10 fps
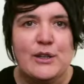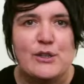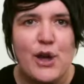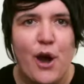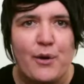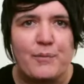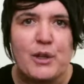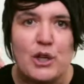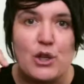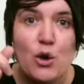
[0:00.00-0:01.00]
So,
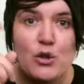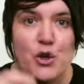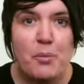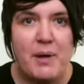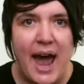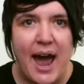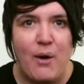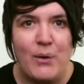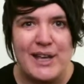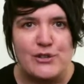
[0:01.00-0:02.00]
your job
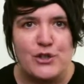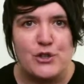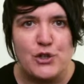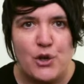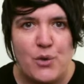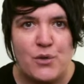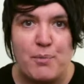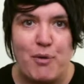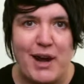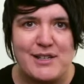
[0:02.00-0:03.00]
now is to do the
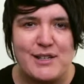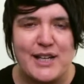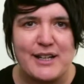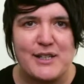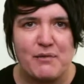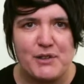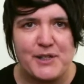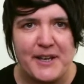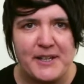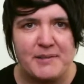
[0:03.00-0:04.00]
practice
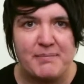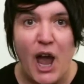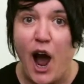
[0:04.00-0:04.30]
activities.